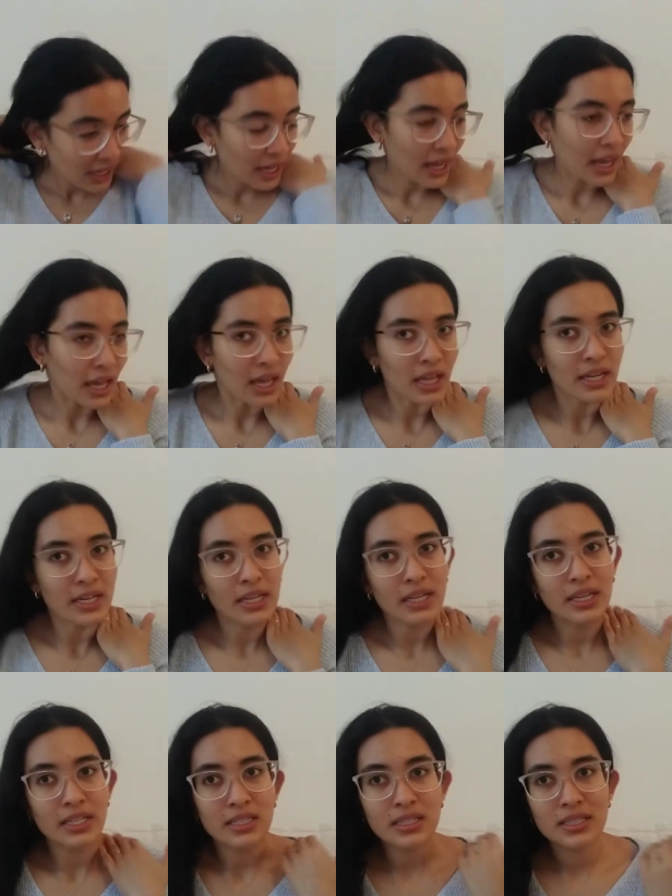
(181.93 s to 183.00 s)
and
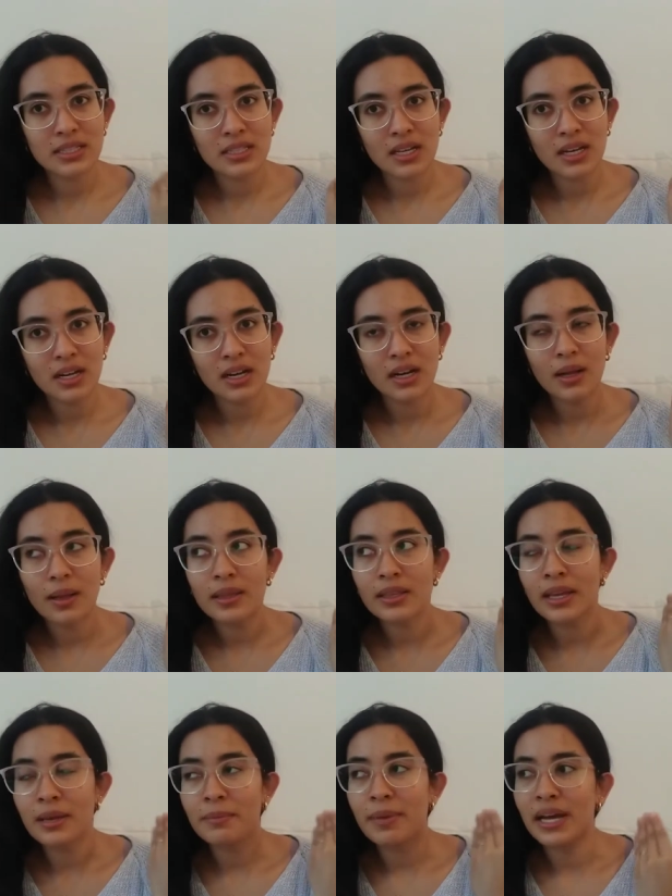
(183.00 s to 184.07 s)
they
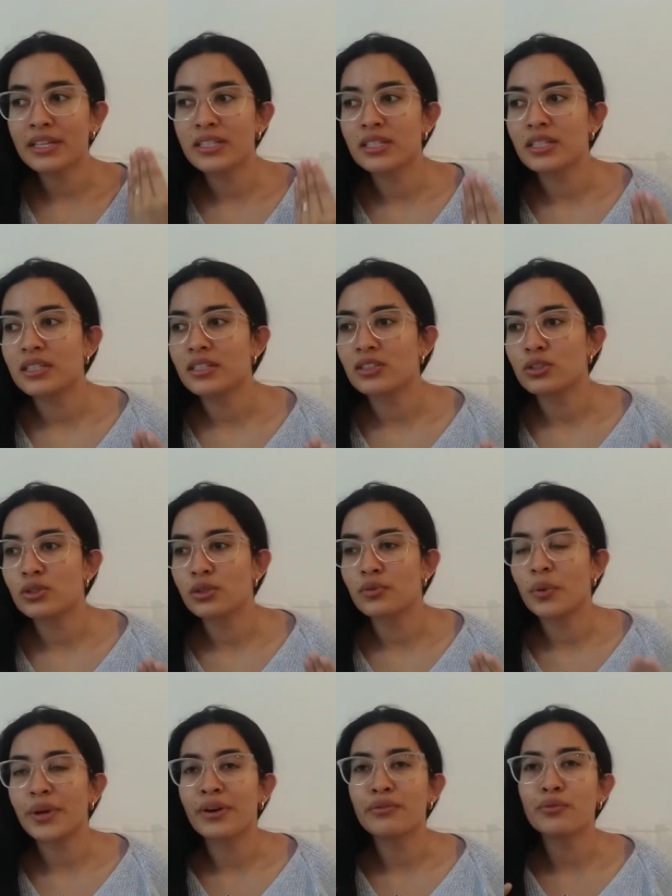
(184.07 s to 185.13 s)
imagine it in a sort of
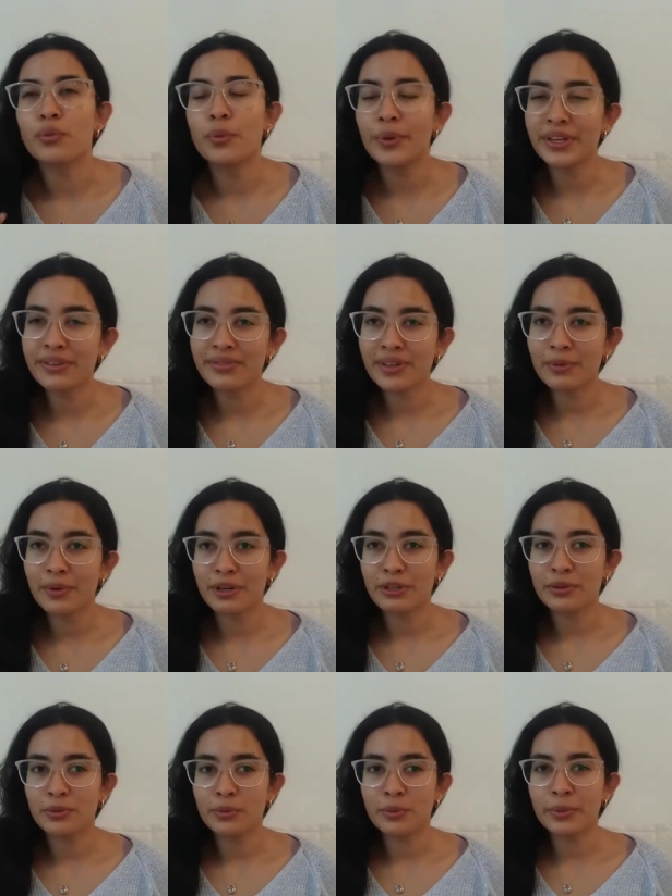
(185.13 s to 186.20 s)
way of weaving, where
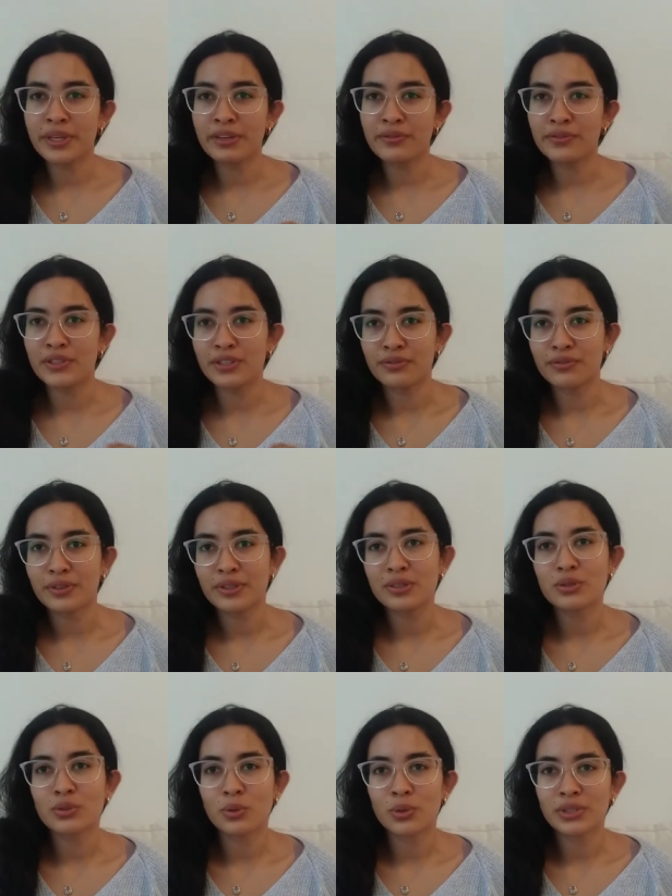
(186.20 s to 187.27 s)
you weave different
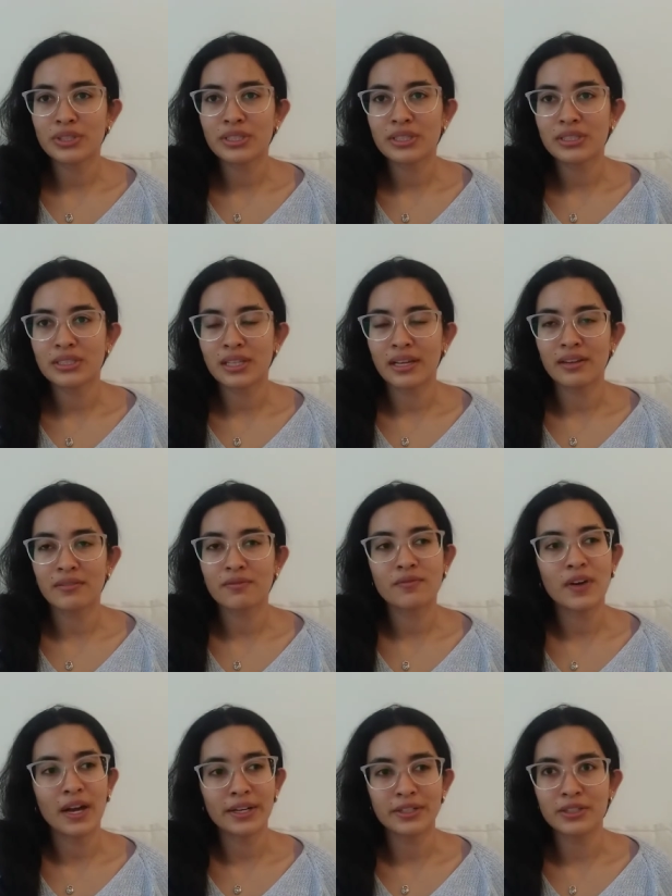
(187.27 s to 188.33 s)
sources like
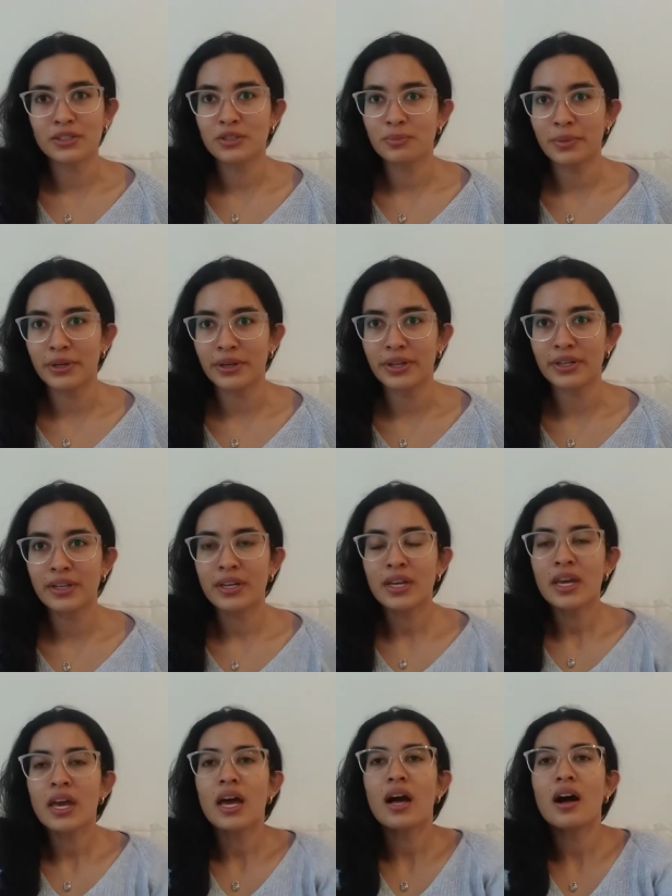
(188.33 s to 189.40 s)
fire, spirit,
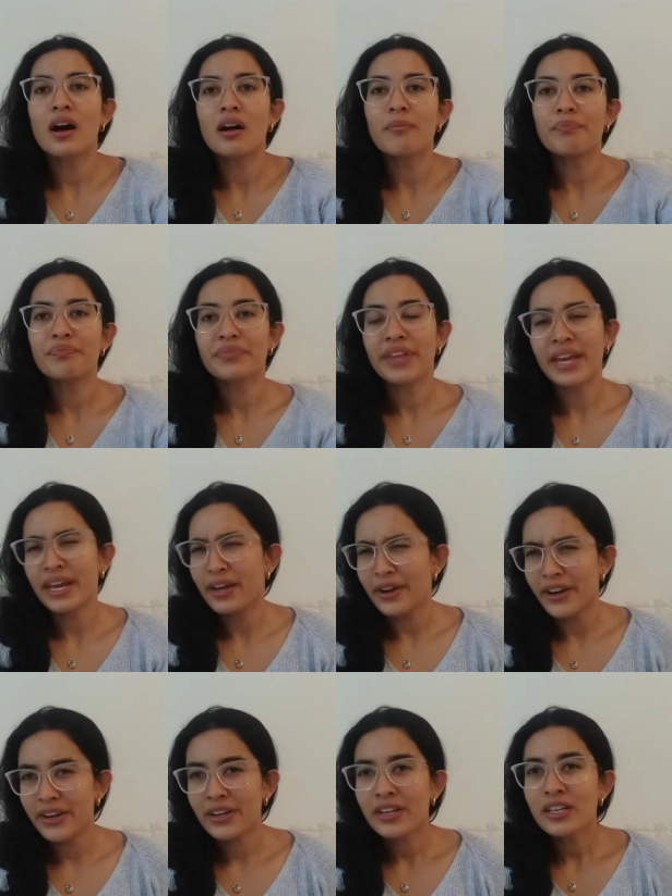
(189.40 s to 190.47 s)

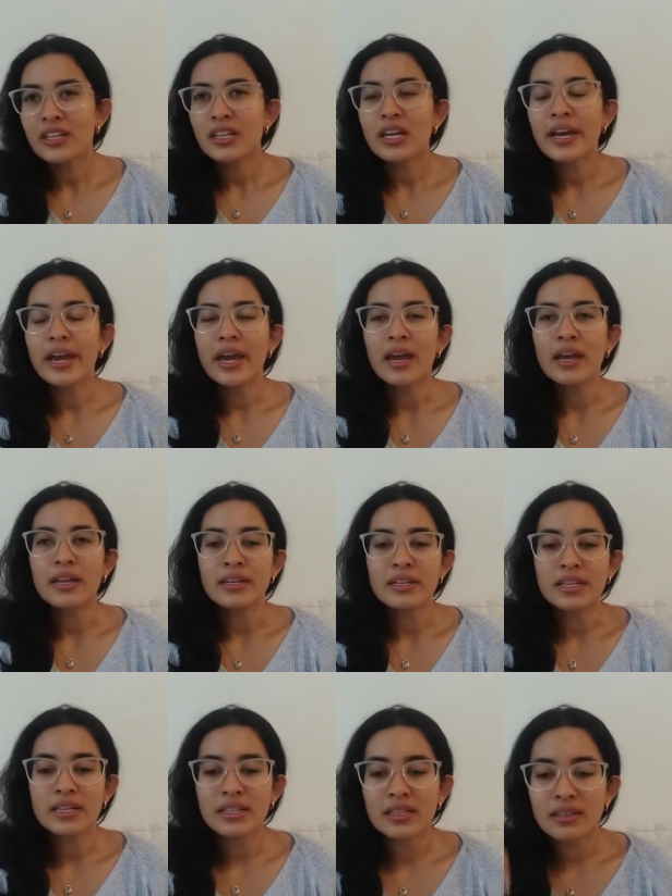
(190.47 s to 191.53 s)
air. And
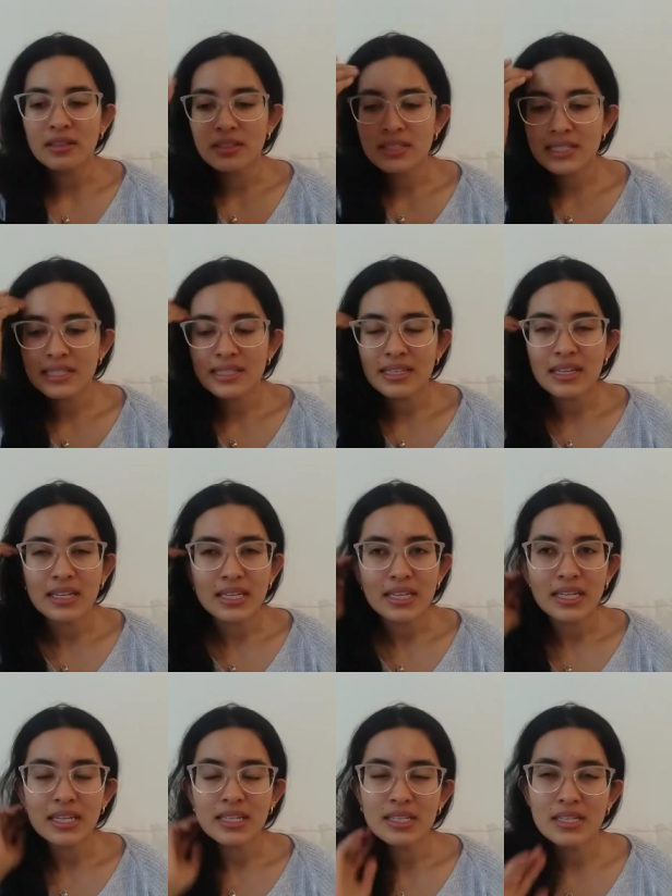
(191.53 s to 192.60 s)
in the
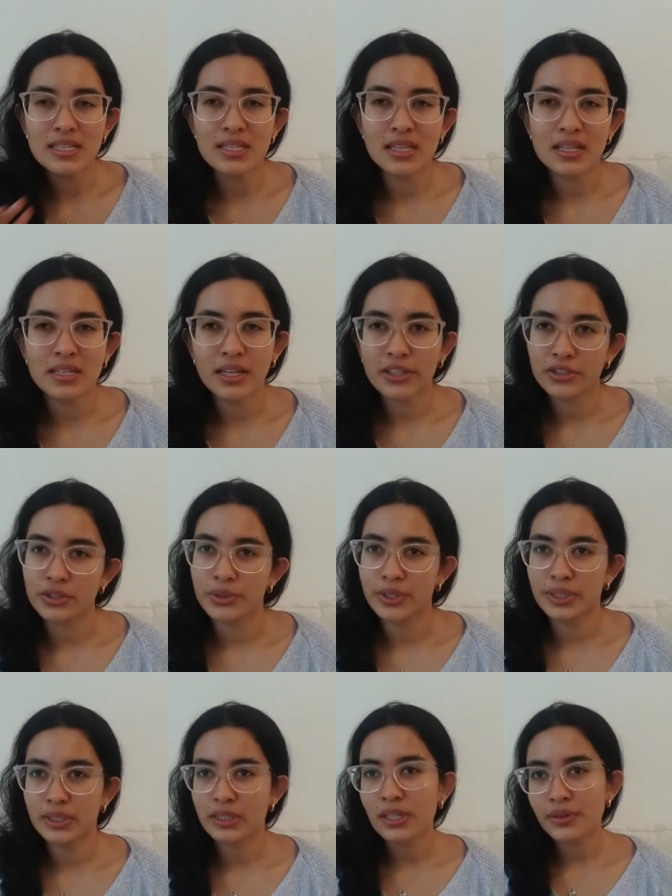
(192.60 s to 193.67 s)
Tensorate
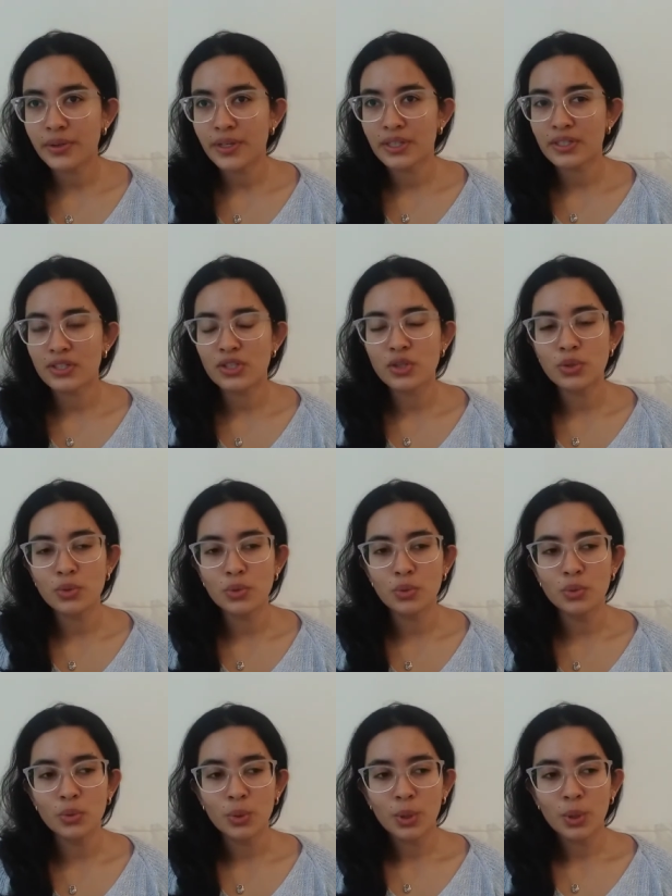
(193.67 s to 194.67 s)
series, you